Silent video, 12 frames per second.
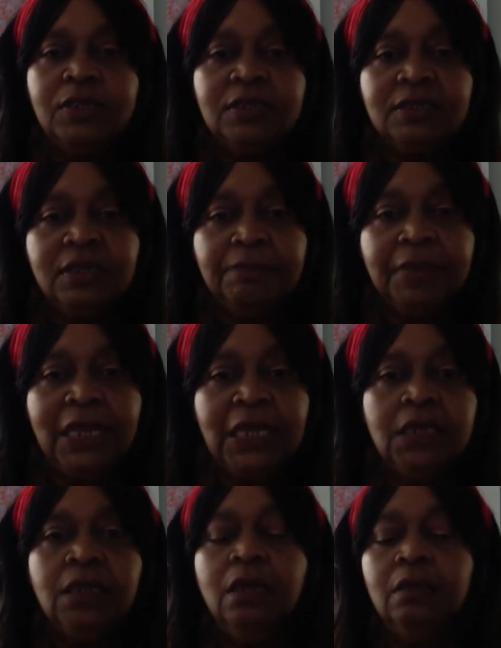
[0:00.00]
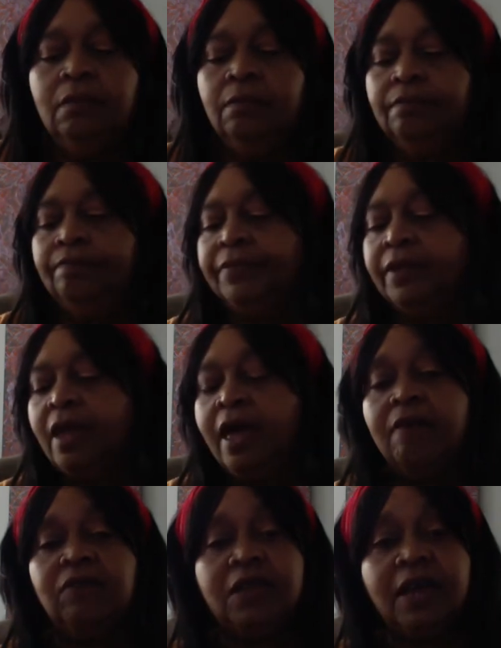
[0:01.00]
does it mean?
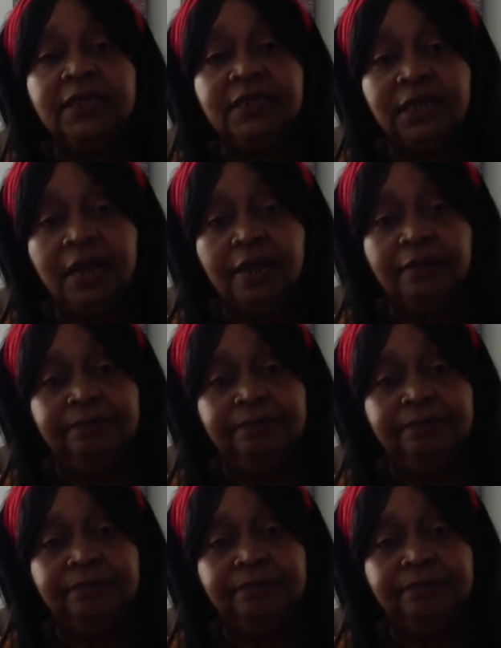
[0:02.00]
Have a nice day.